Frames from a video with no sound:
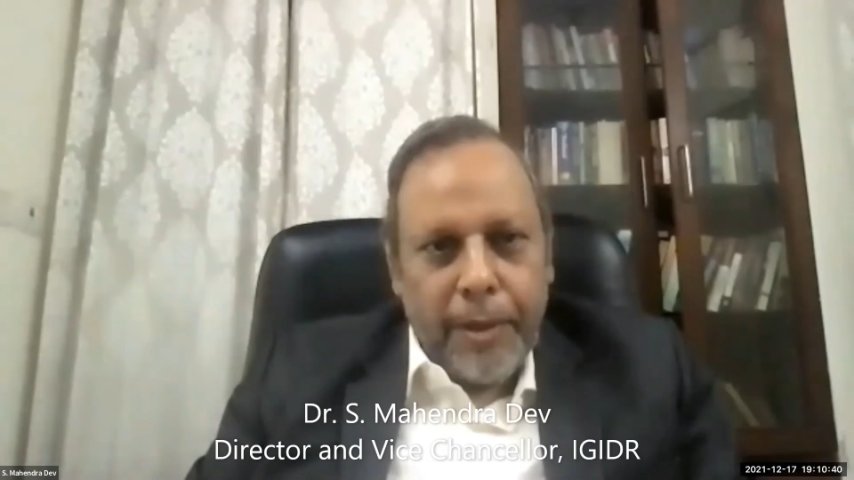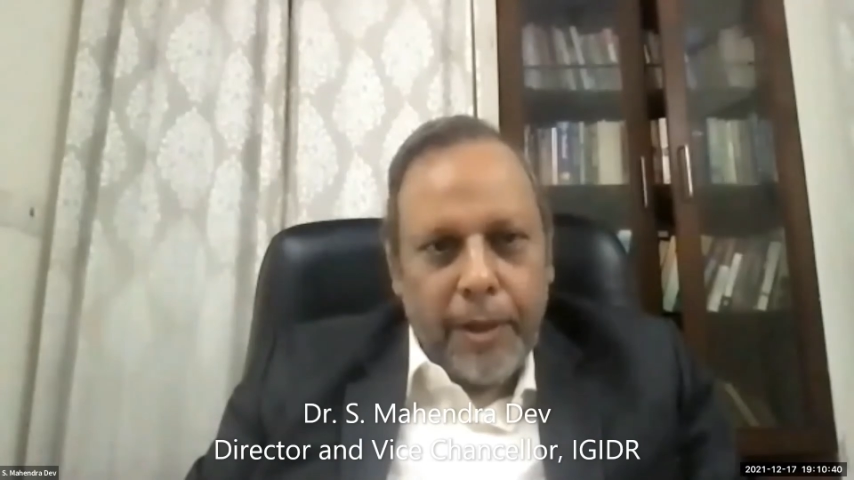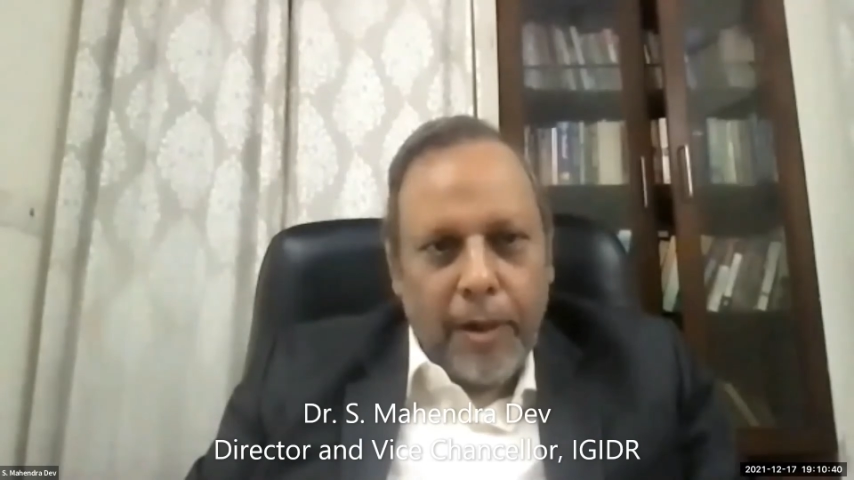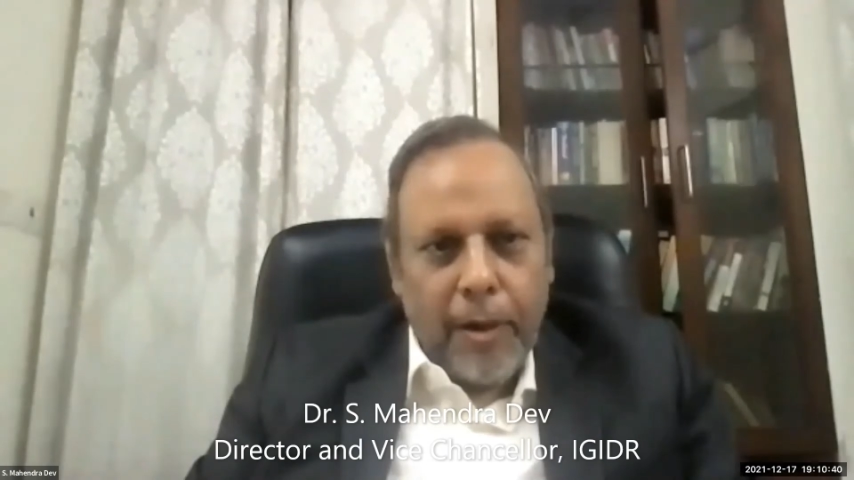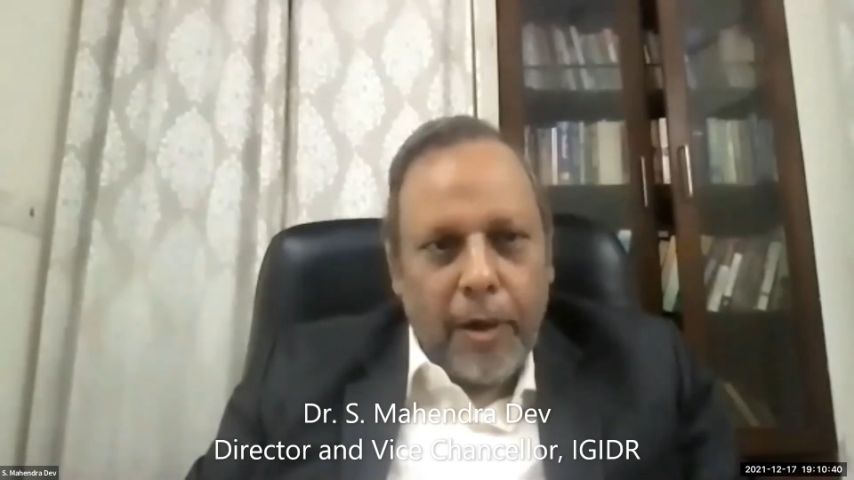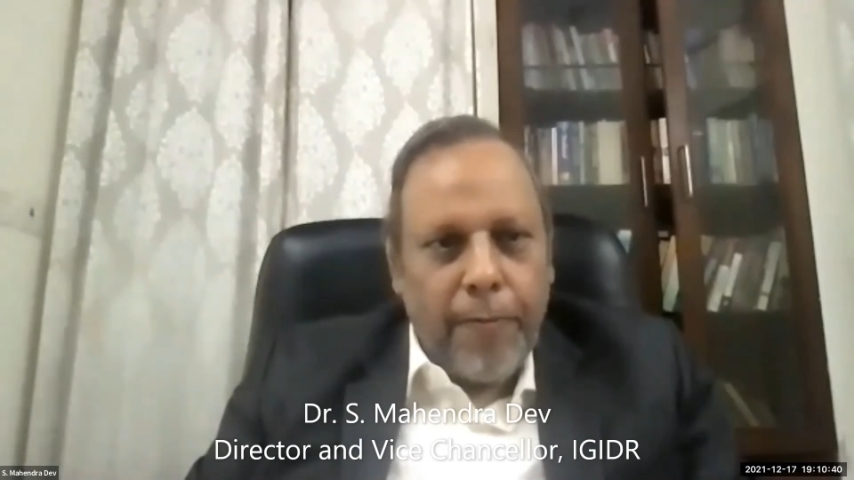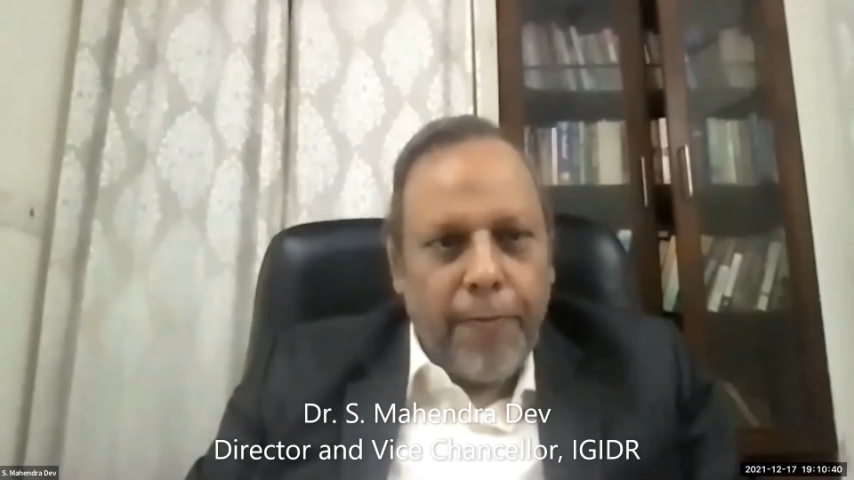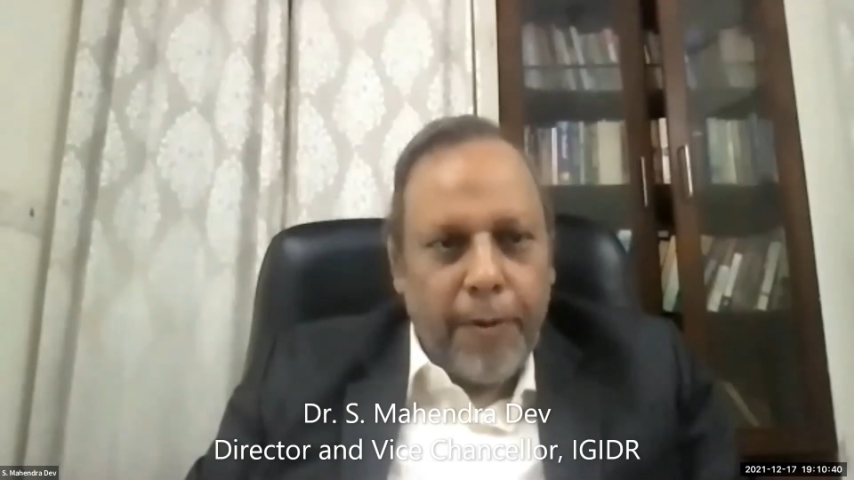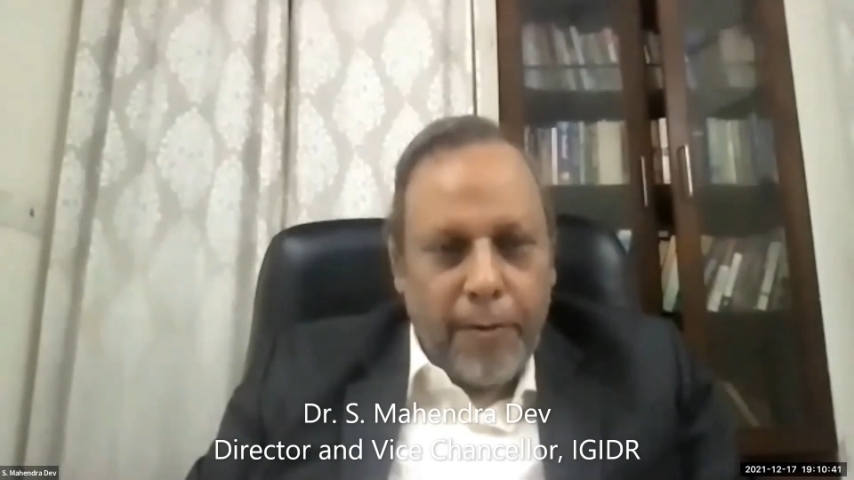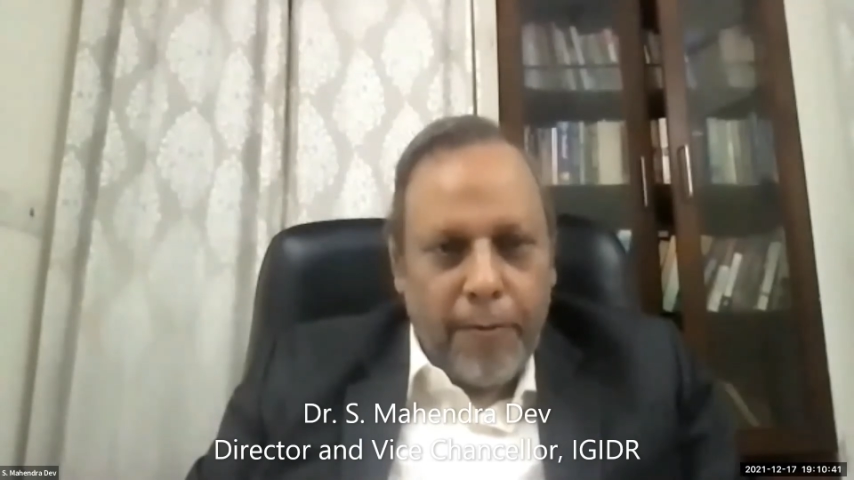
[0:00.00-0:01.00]
A lot of
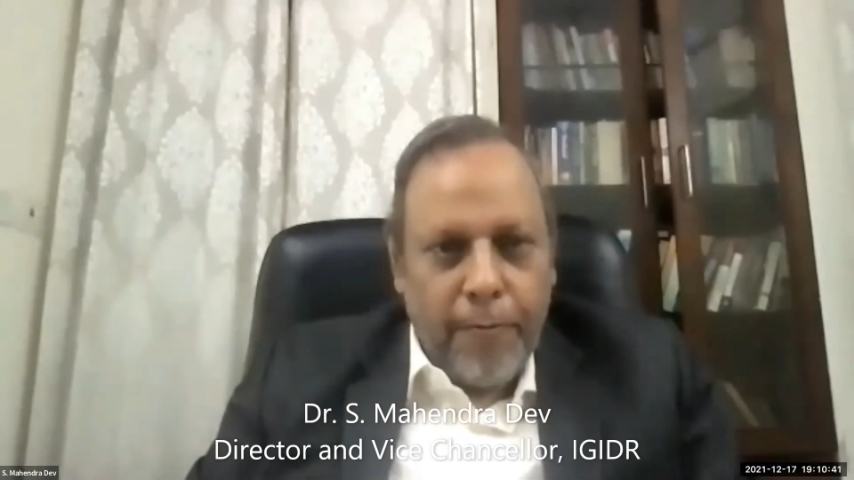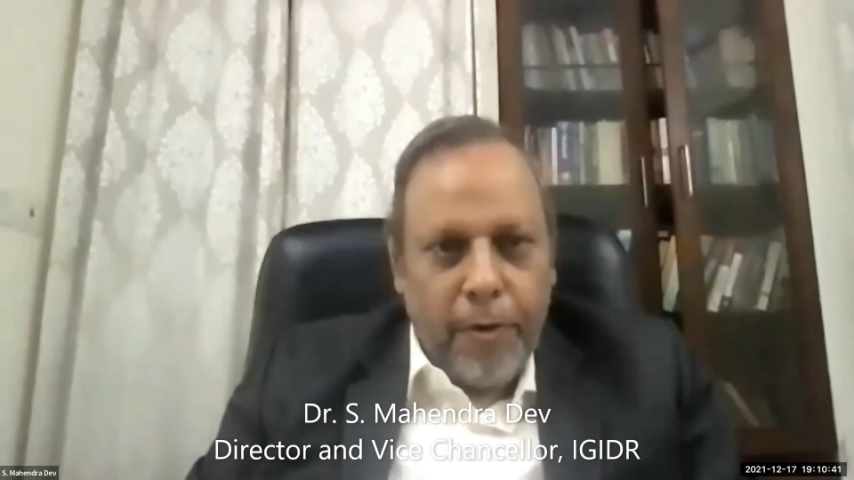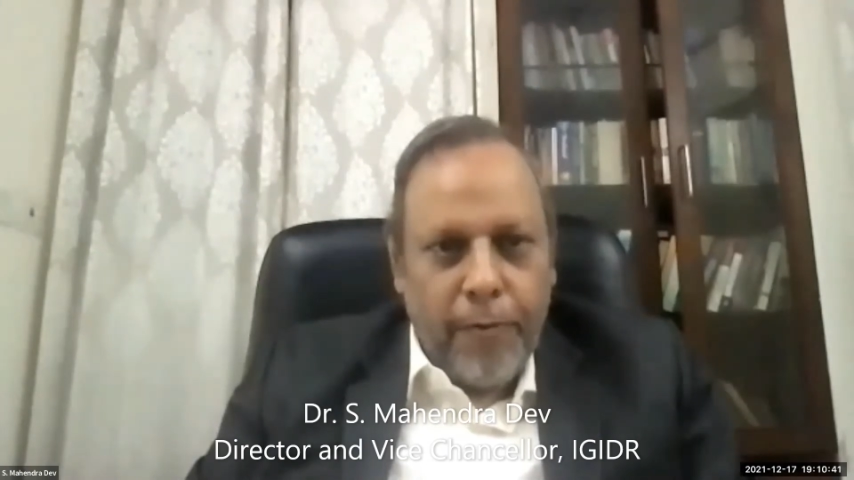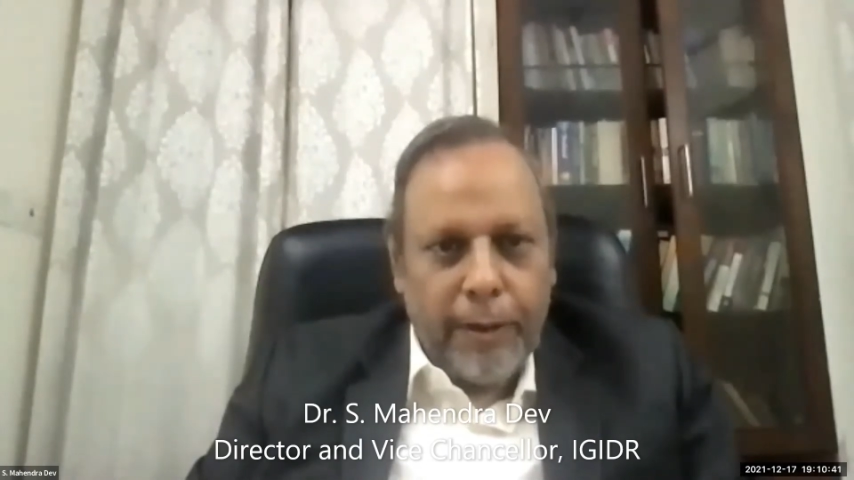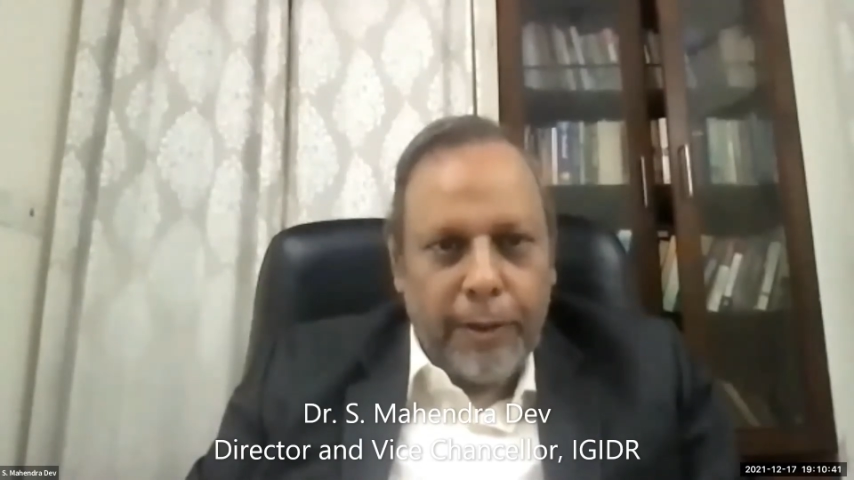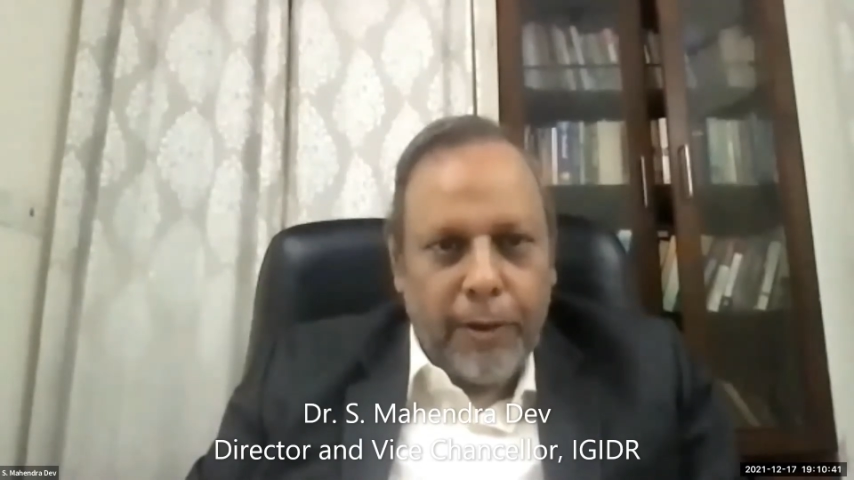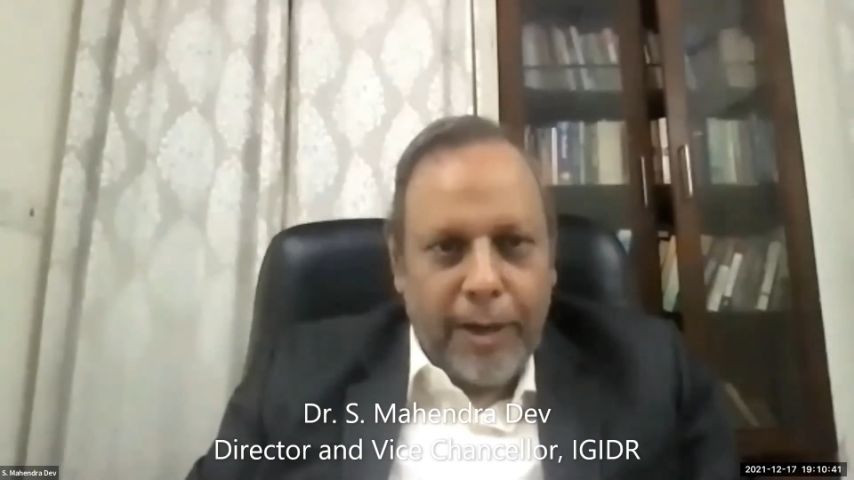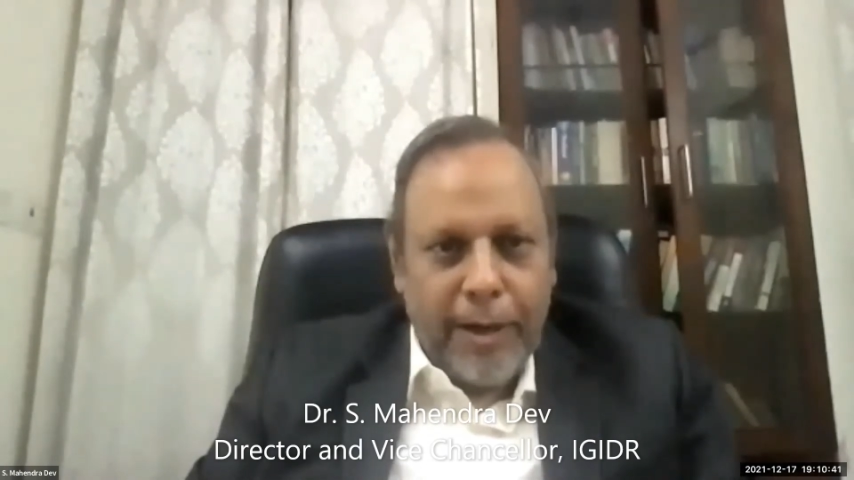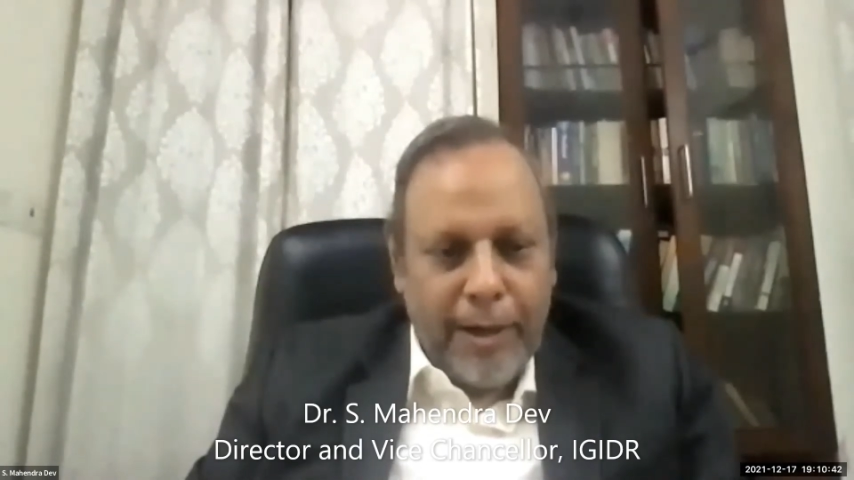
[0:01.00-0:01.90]
food for thought.